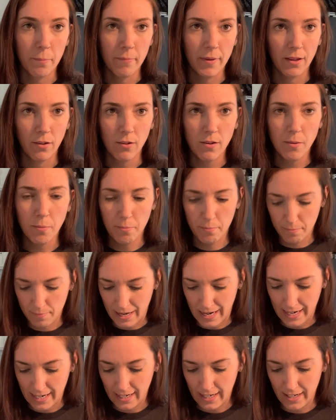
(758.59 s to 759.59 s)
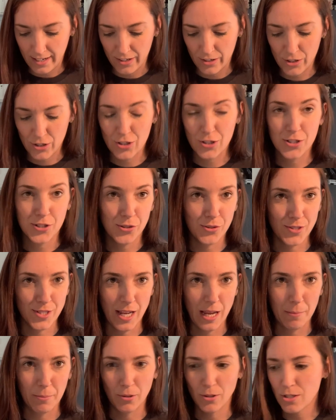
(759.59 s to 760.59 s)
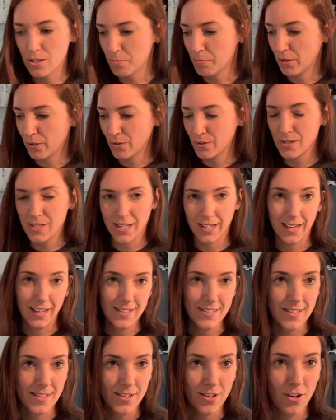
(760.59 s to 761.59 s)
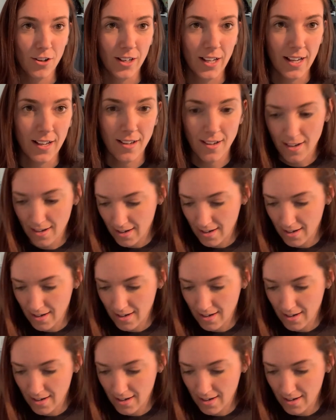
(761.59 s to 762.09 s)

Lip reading: milk minus 2 tablespoons. I guess it's called a